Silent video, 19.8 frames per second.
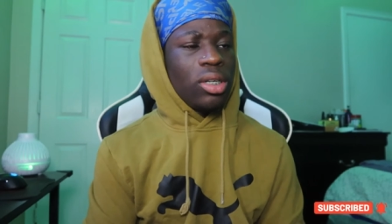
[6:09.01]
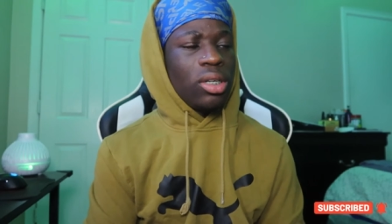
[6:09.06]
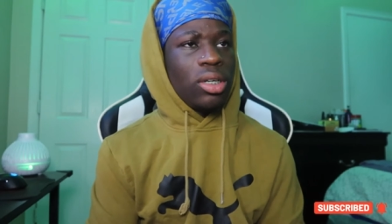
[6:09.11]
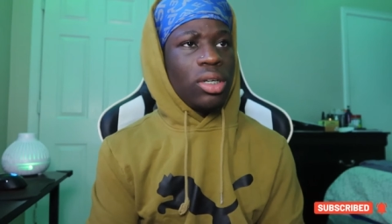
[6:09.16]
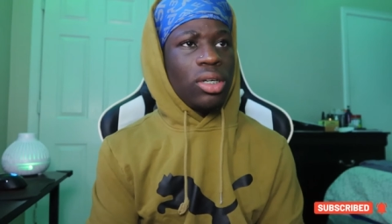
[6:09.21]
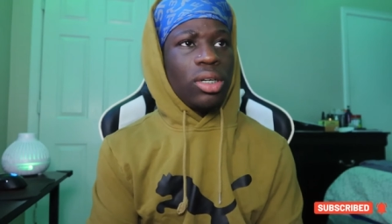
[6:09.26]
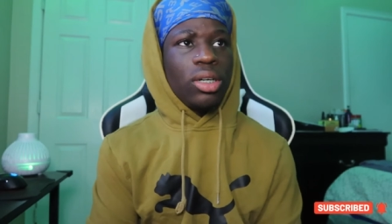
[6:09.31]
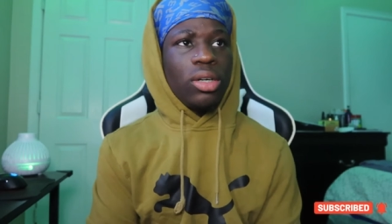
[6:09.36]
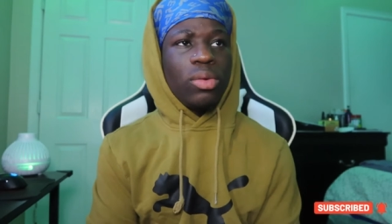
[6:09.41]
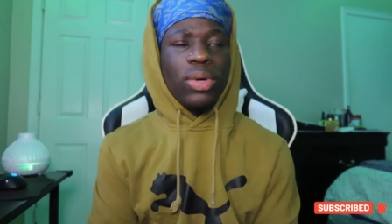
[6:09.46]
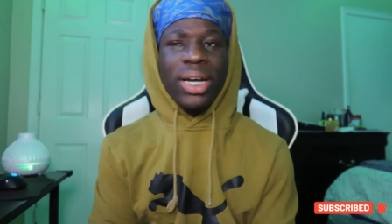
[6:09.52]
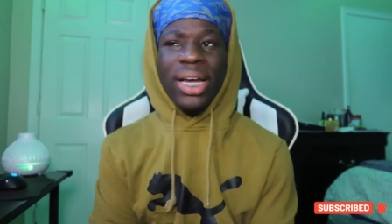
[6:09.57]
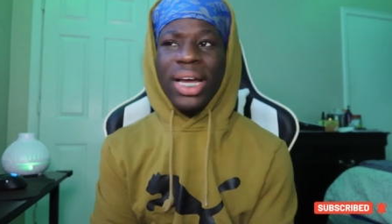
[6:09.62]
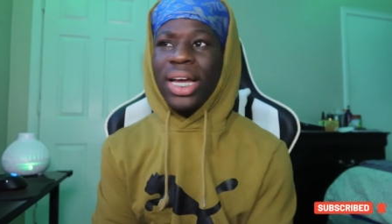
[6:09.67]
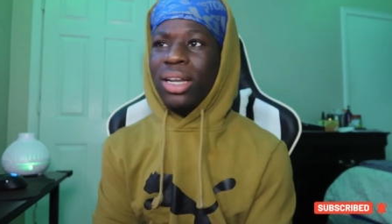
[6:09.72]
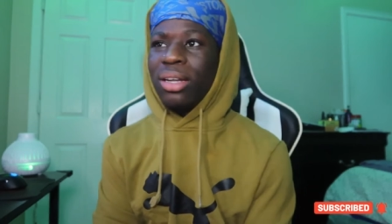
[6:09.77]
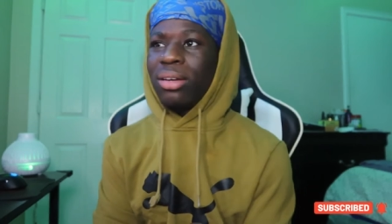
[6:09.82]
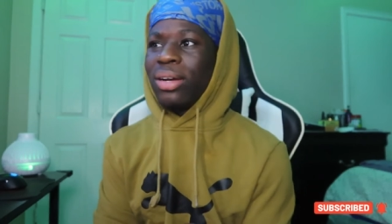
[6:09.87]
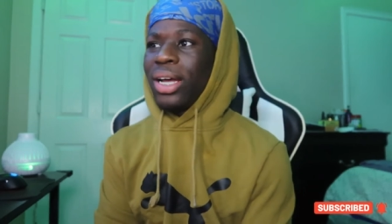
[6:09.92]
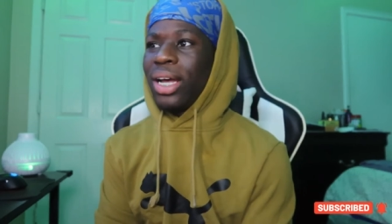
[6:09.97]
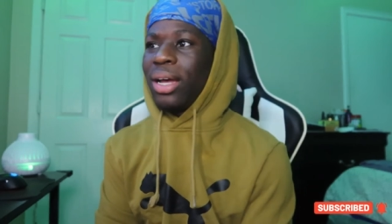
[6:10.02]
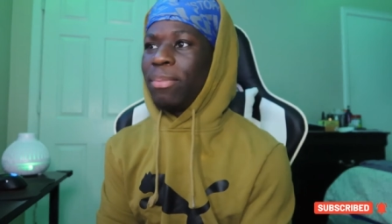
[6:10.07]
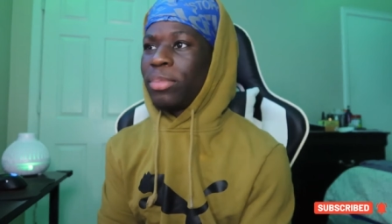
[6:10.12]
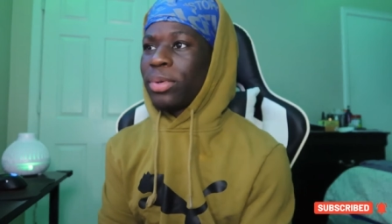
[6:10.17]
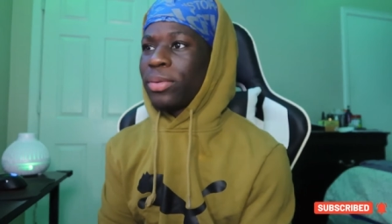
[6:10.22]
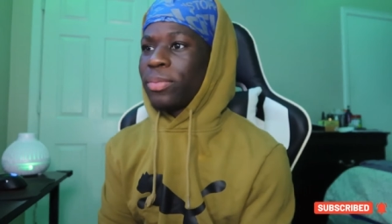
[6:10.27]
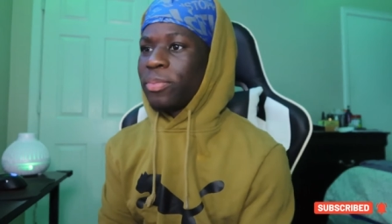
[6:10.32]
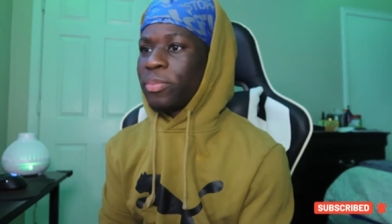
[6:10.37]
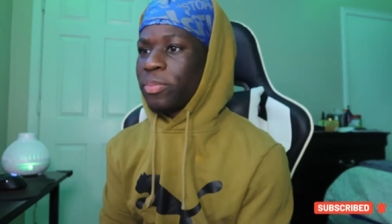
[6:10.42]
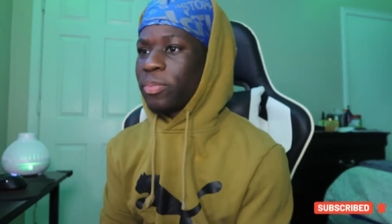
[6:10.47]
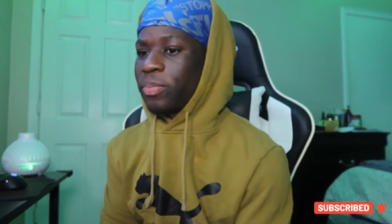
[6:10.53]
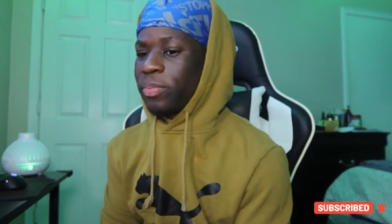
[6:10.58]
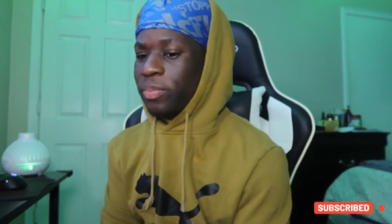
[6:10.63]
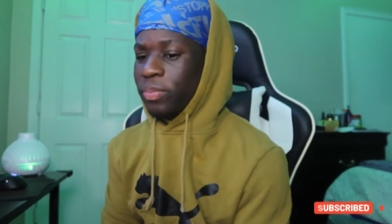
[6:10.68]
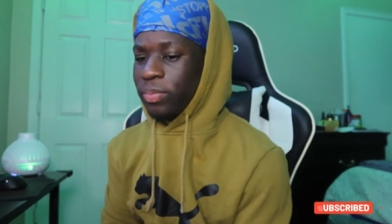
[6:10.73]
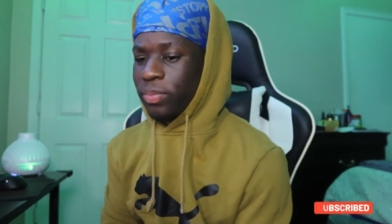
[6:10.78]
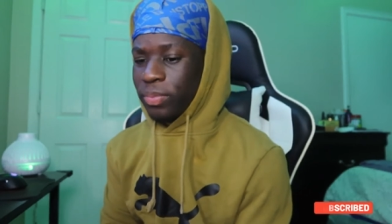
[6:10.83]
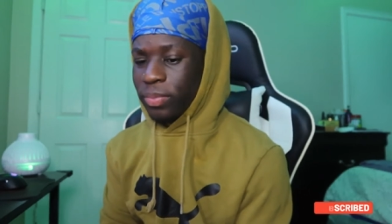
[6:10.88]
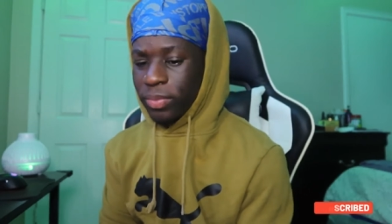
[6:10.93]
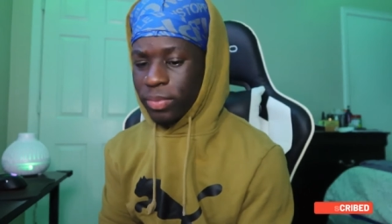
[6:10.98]
uh, what had to happen?
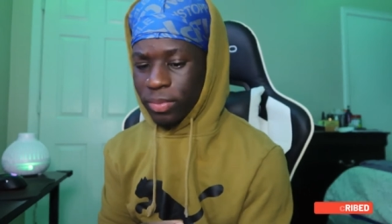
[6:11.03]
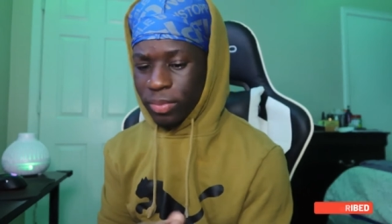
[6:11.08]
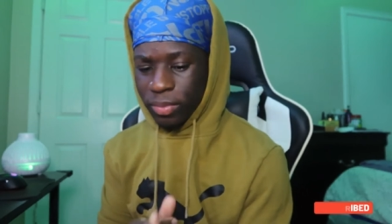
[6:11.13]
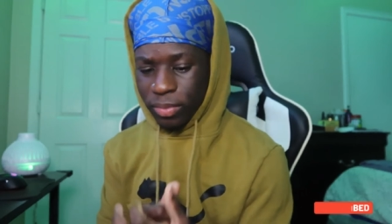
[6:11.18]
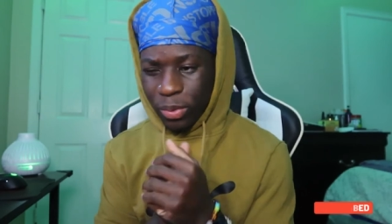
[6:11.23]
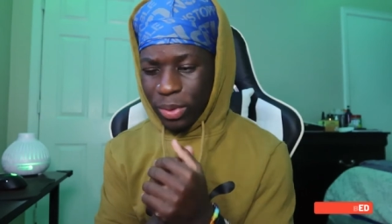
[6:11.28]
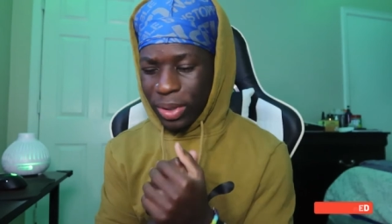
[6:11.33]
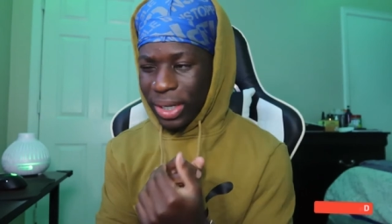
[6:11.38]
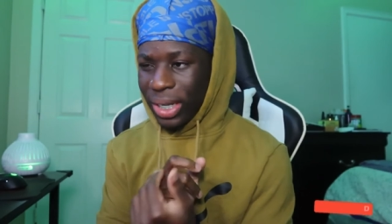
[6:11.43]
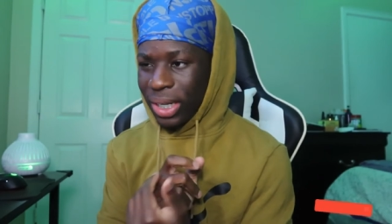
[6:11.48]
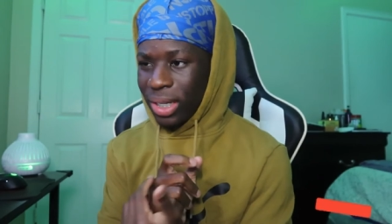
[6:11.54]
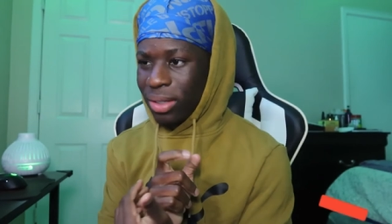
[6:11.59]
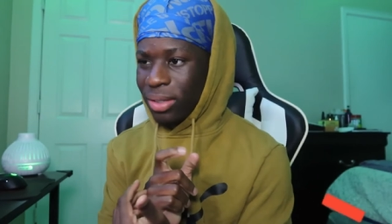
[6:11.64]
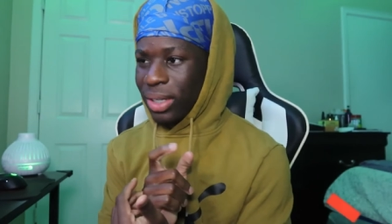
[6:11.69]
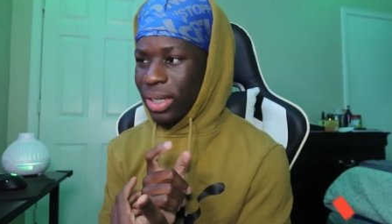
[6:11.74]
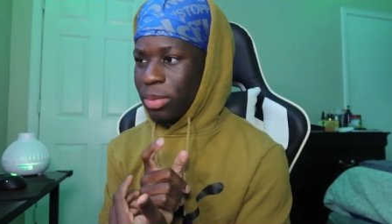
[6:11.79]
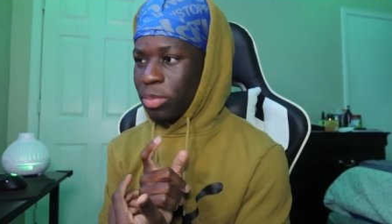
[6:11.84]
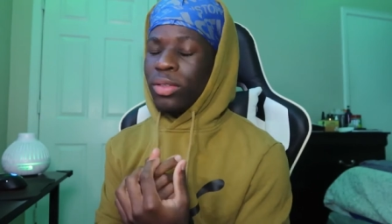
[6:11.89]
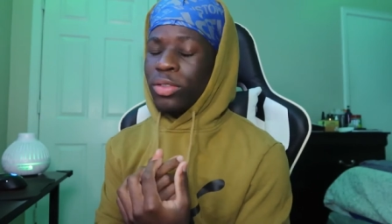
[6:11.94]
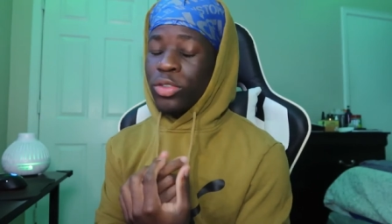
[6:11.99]
What had to happen?